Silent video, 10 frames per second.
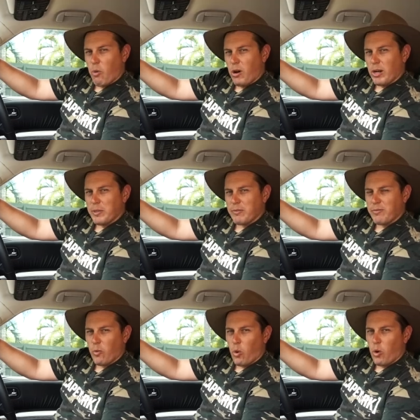requirement
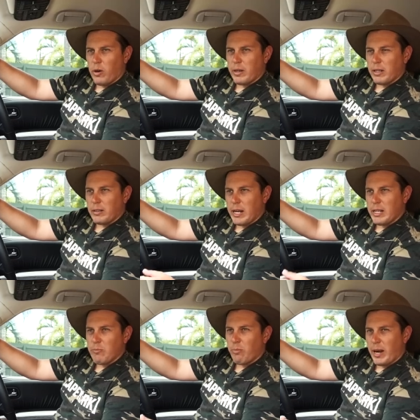for
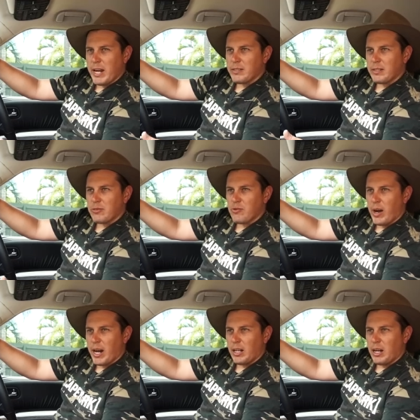any braked
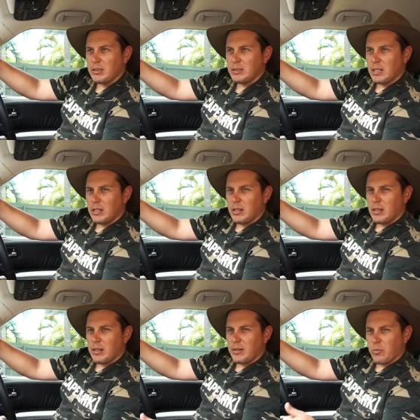trailer
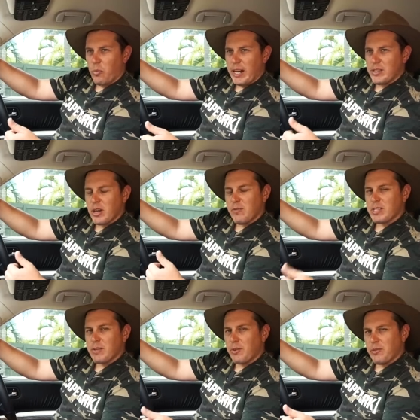that weighs over
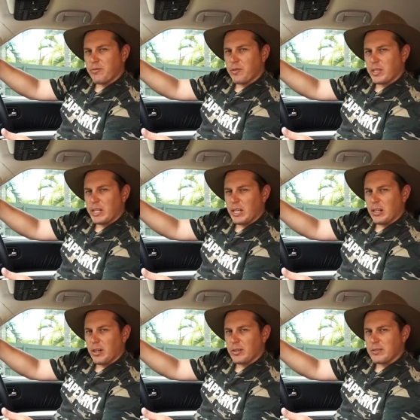750
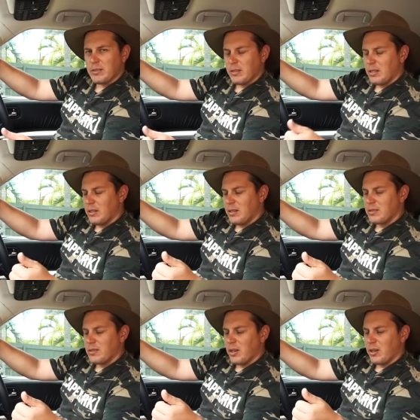kilos.
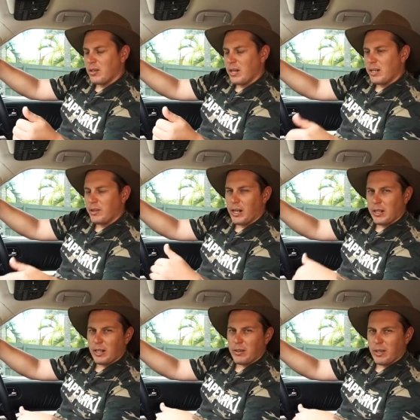So anything
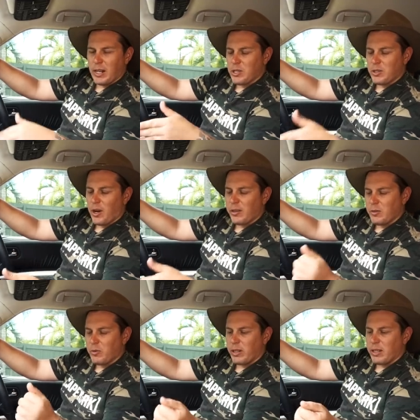underneath that, you don't
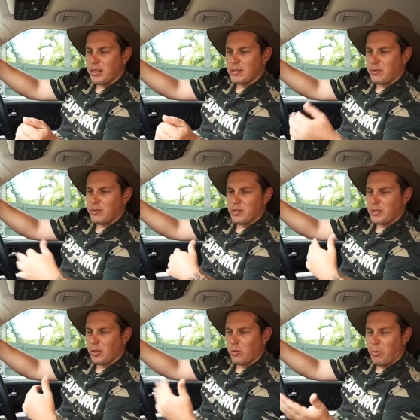need one of these. If you
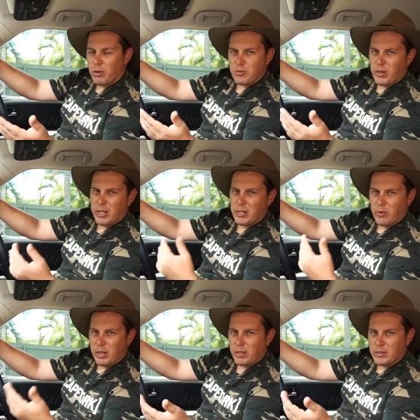just got a little box tray and you're
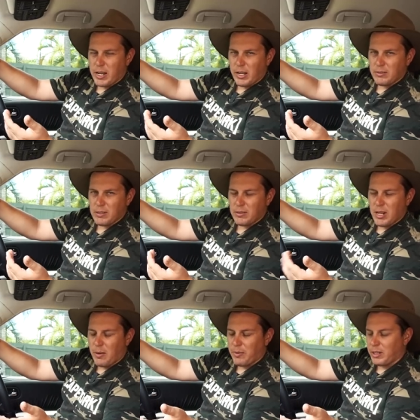running down to the
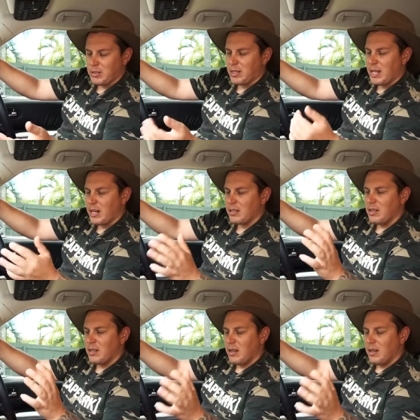dump and things like that,